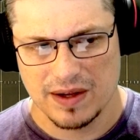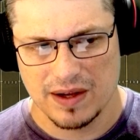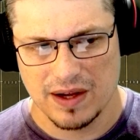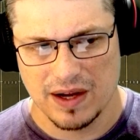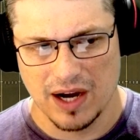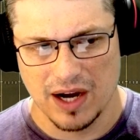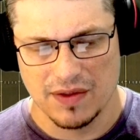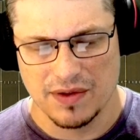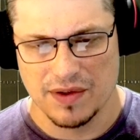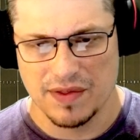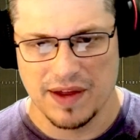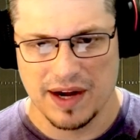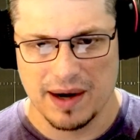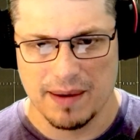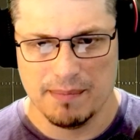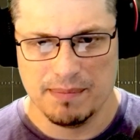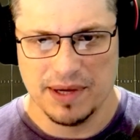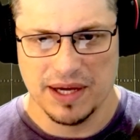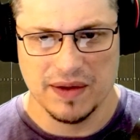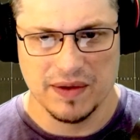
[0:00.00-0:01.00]
other than
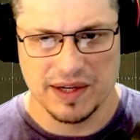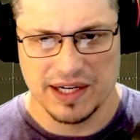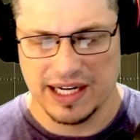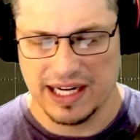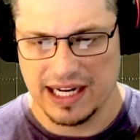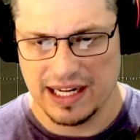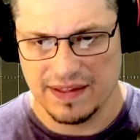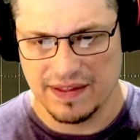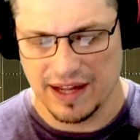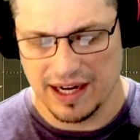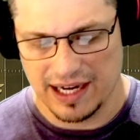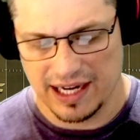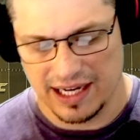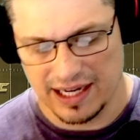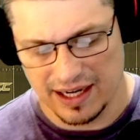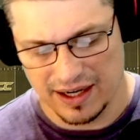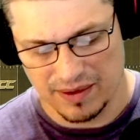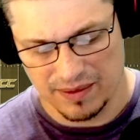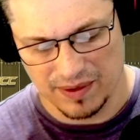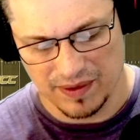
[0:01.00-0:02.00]
ability, that he
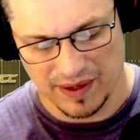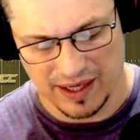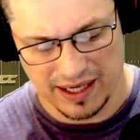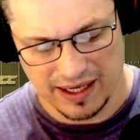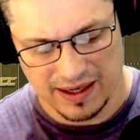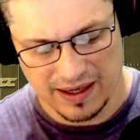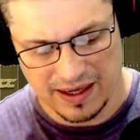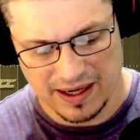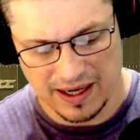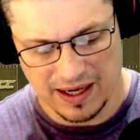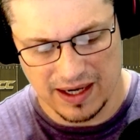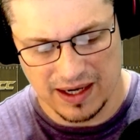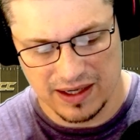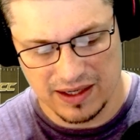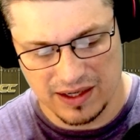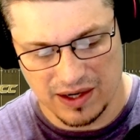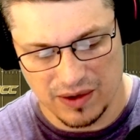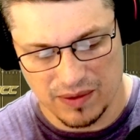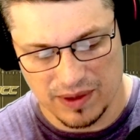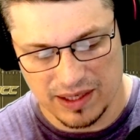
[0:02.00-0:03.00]
didn't really
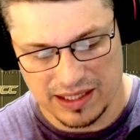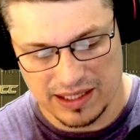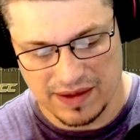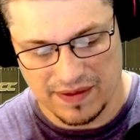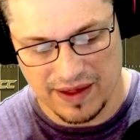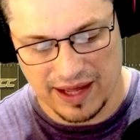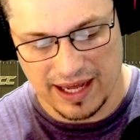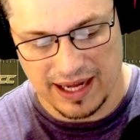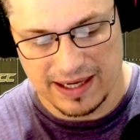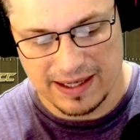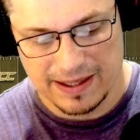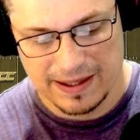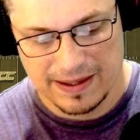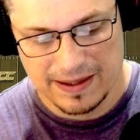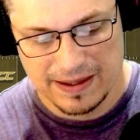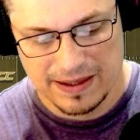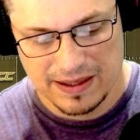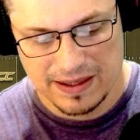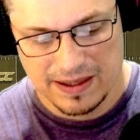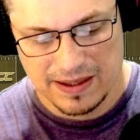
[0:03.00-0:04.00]
go into that.
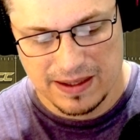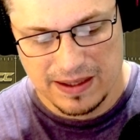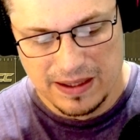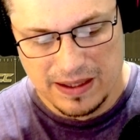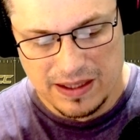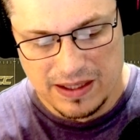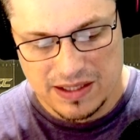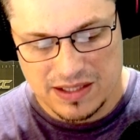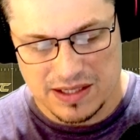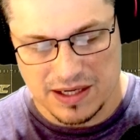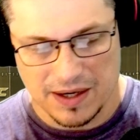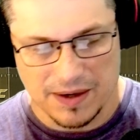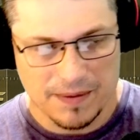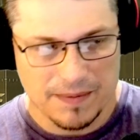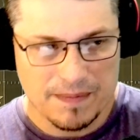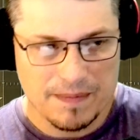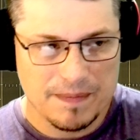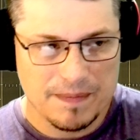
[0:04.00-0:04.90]
So